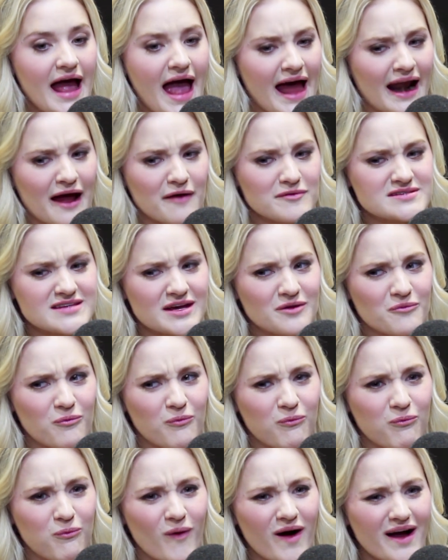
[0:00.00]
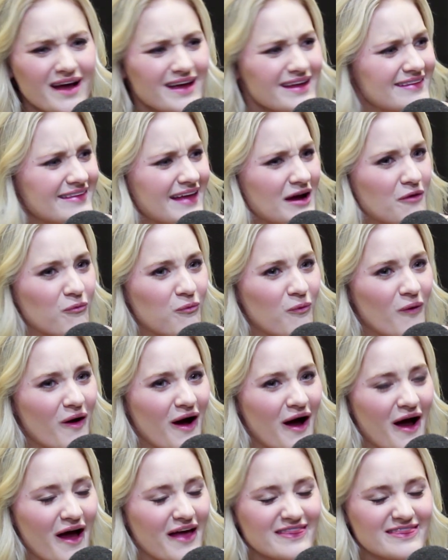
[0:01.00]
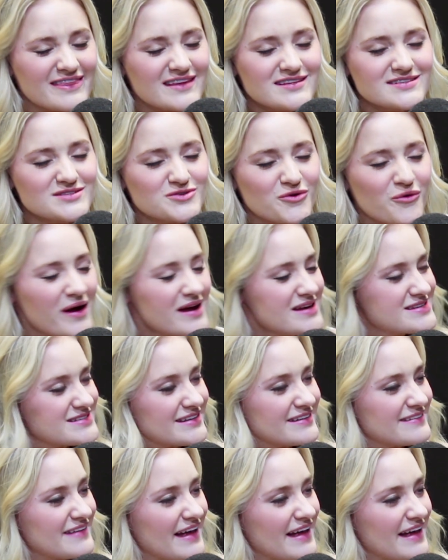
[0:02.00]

And I was like, what? Like, what? This is crazy.